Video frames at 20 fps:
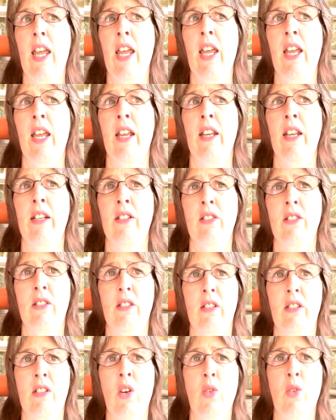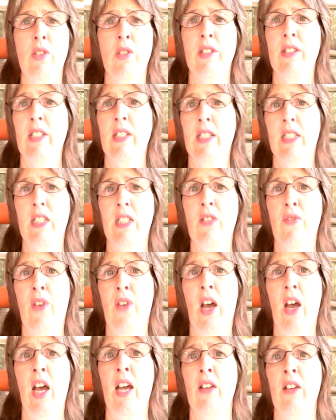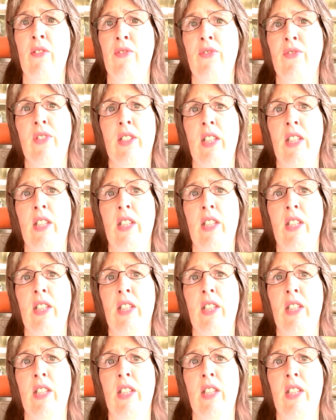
and going 65,